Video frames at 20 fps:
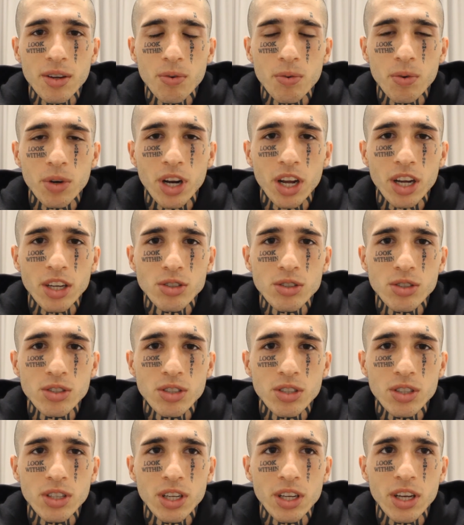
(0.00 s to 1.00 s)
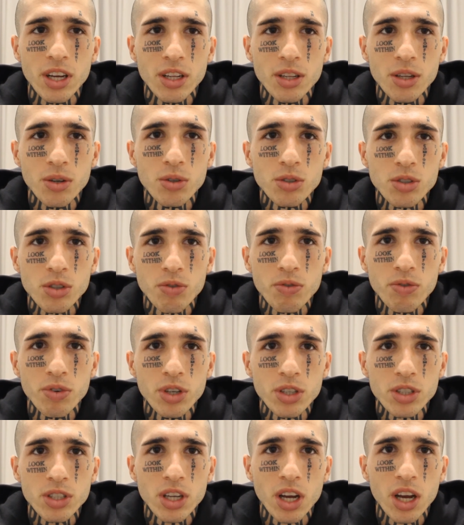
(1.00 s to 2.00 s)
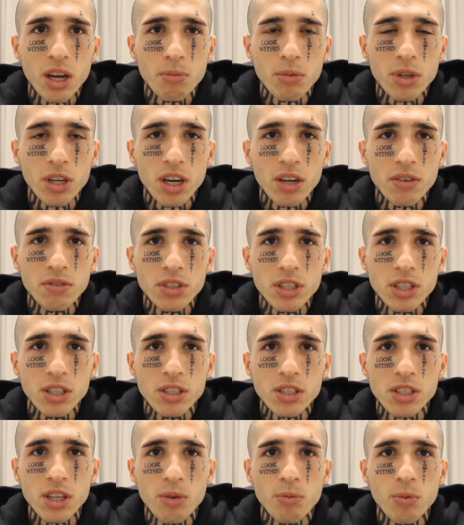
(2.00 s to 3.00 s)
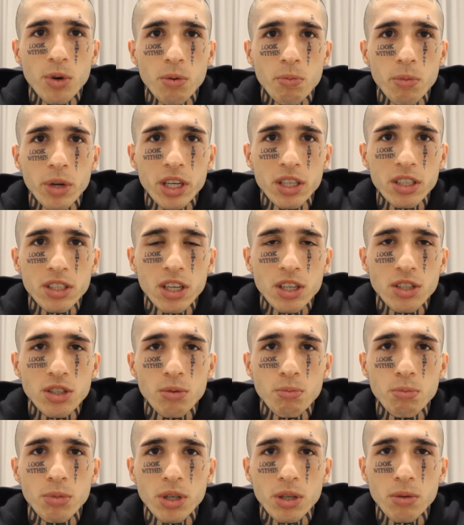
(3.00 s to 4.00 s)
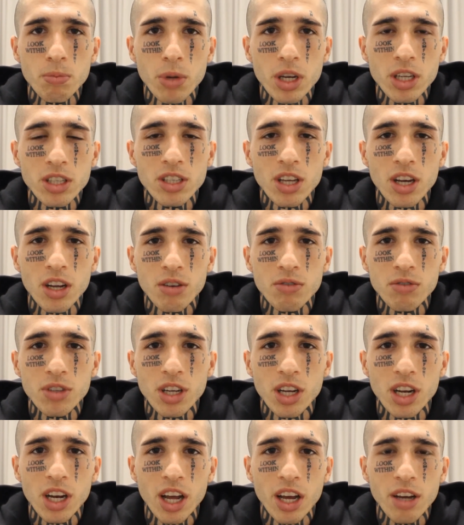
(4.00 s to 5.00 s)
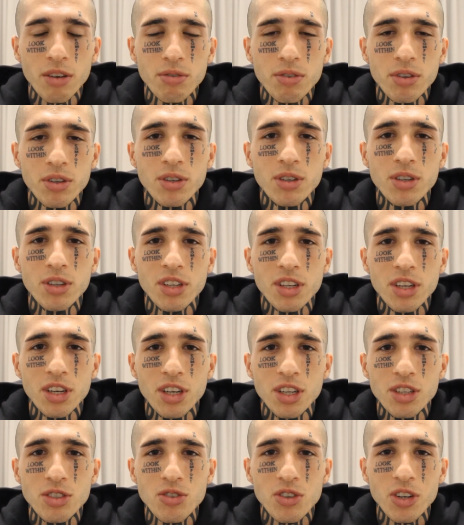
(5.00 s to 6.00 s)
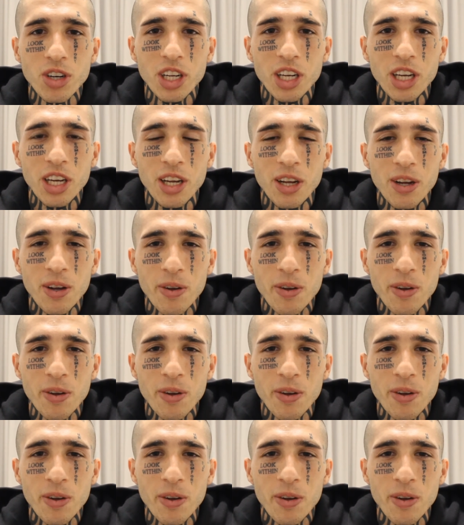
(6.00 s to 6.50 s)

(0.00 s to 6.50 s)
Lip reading: when that was the first time that I've seen someone make such a big mess out of their life, literally.